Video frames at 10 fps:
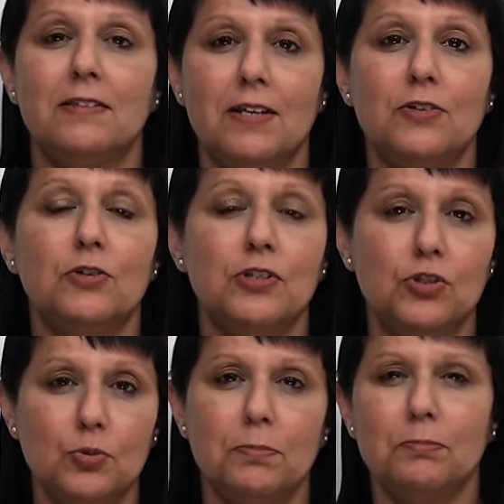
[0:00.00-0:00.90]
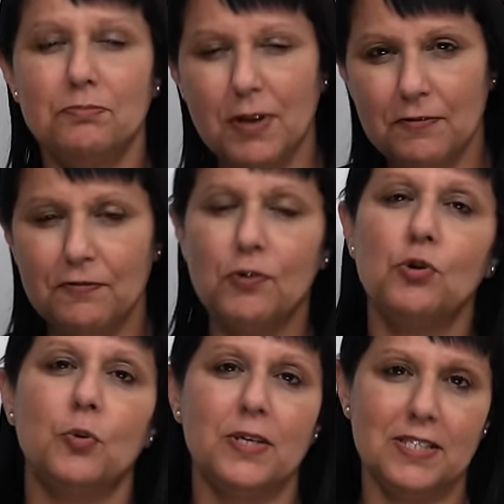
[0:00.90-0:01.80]
There you can do a, a
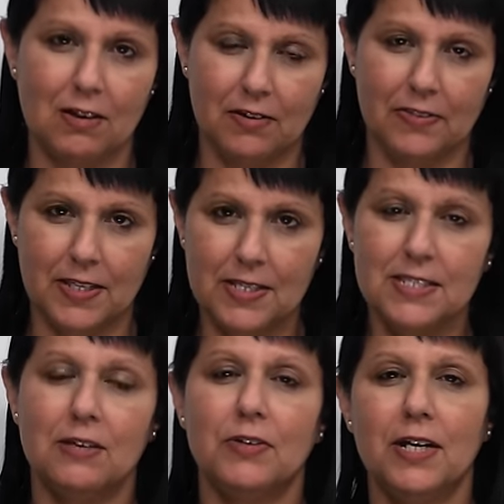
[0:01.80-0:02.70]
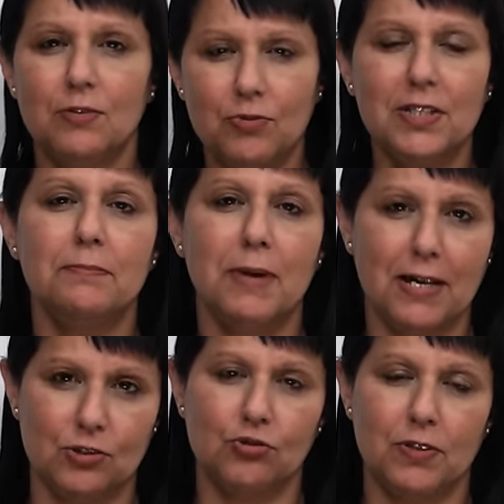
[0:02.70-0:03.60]
full quiz on this, okay, and really
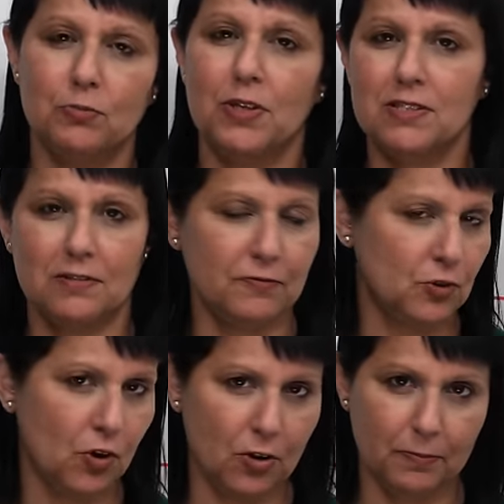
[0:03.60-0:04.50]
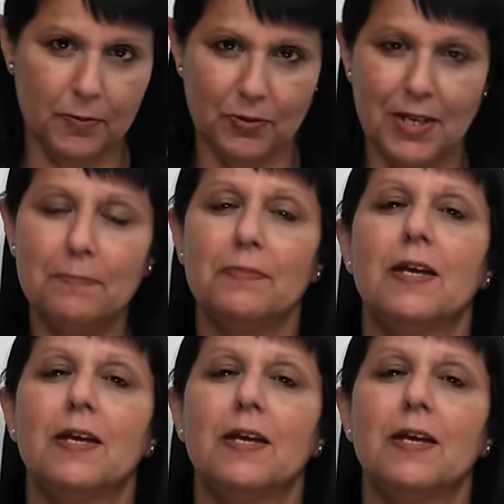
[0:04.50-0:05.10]
master it once and for all, okay?